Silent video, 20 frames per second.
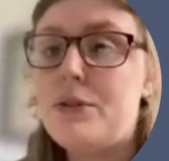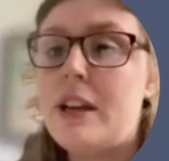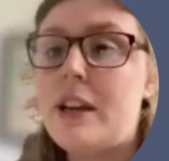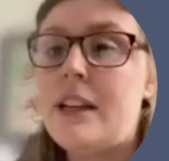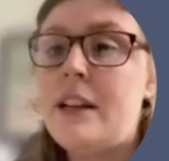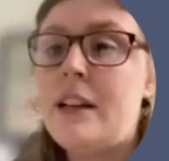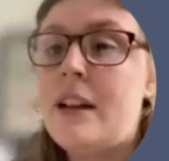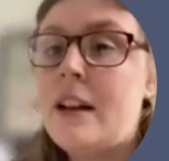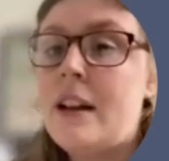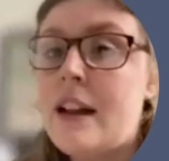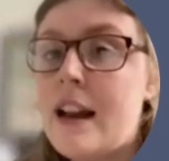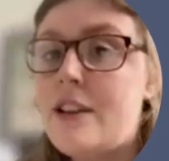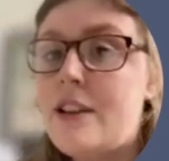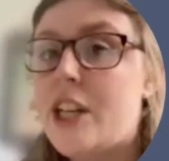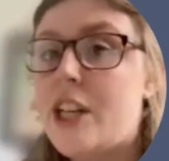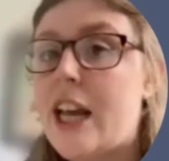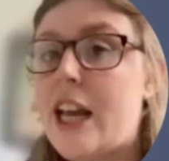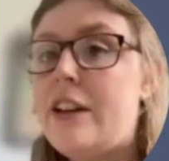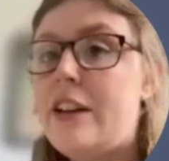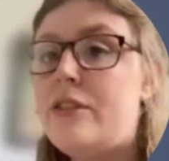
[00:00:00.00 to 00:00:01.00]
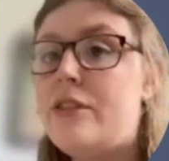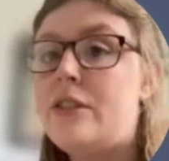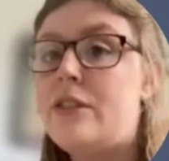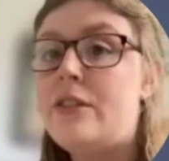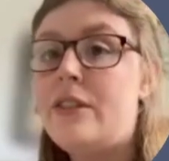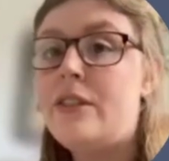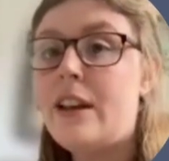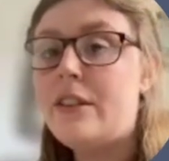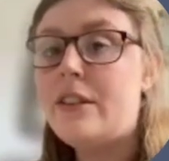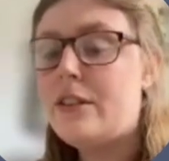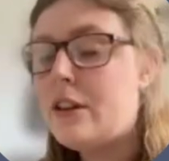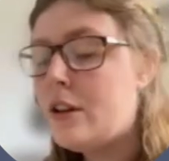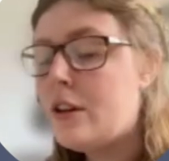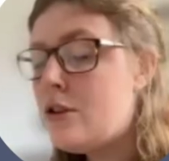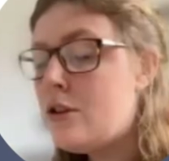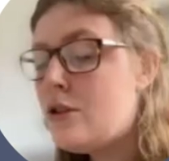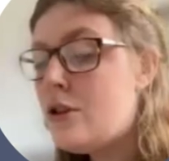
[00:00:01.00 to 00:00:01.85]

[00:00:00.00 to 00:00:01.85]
Training and Education says that